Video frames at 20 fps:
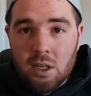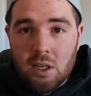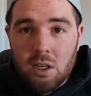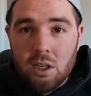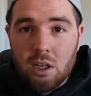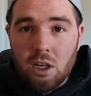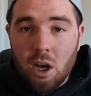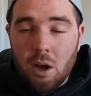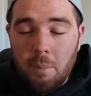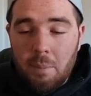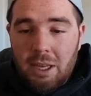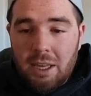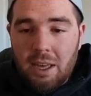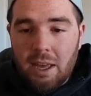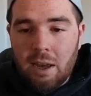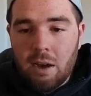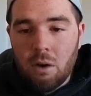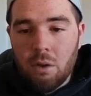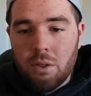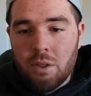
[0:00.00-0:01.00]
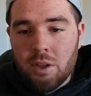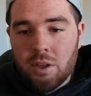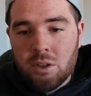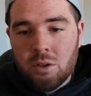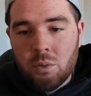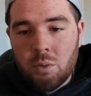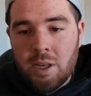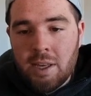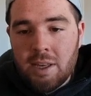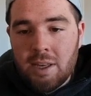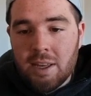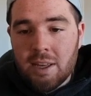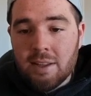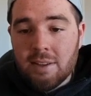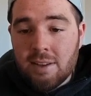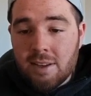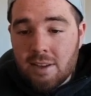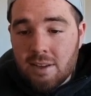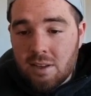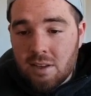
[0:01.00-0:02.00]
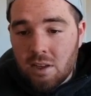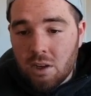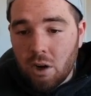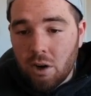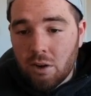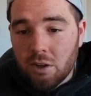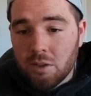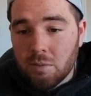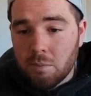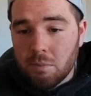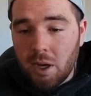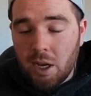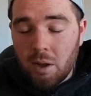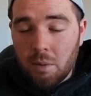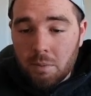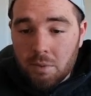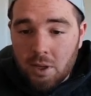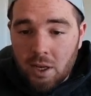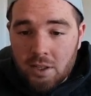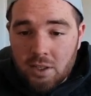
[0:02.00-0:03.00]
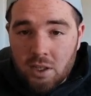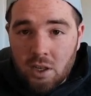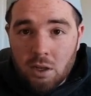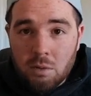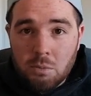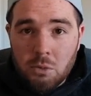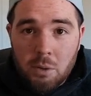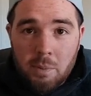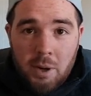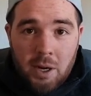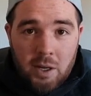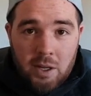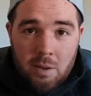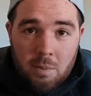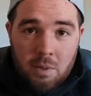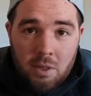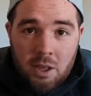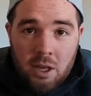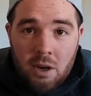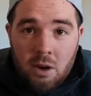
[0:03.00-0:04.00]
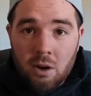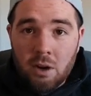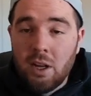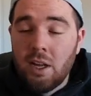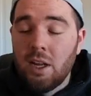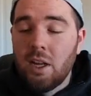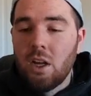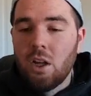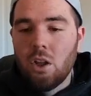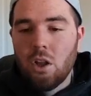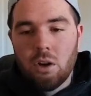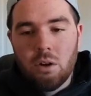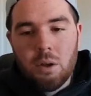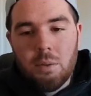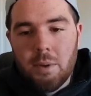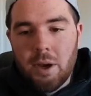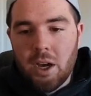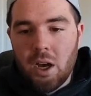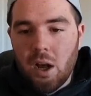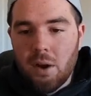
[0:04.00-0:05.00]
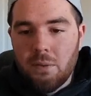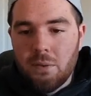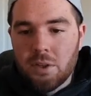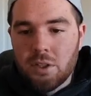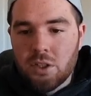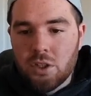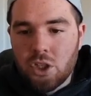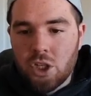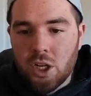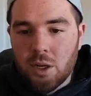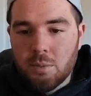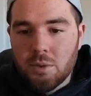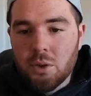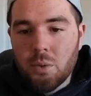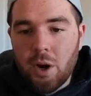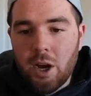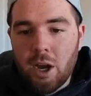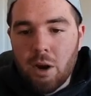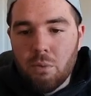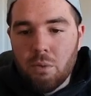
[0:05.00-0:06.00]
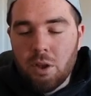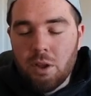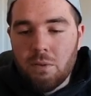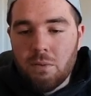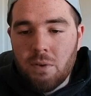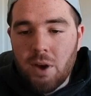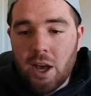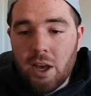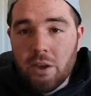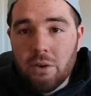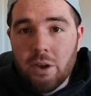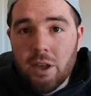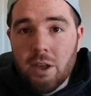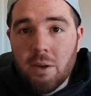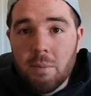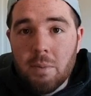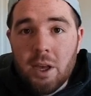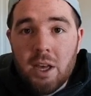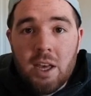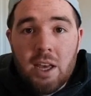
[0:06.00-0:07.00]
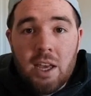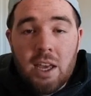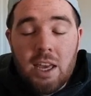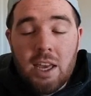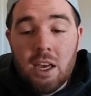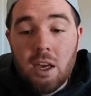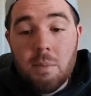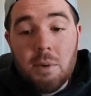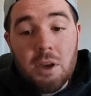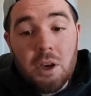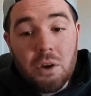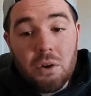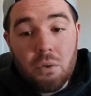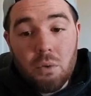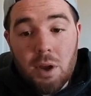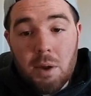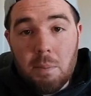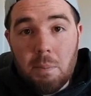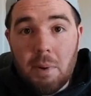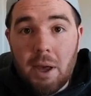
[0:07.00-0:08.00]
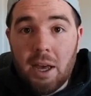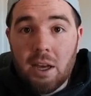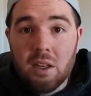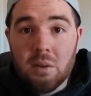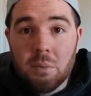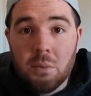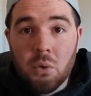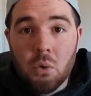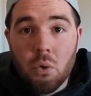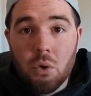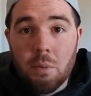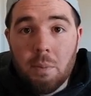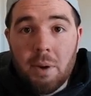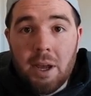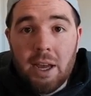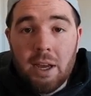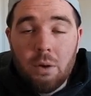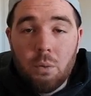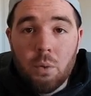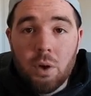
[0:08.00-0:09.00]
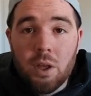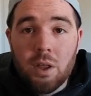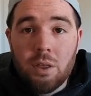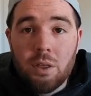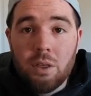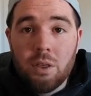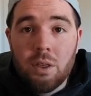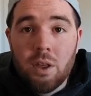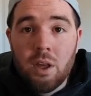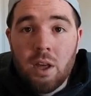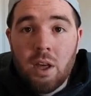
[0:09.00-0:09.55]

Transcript: coming out this week, and DTR is, I'll talk more about him there, along with my offensive gems and why I really value him. He could be a great backup quarterback with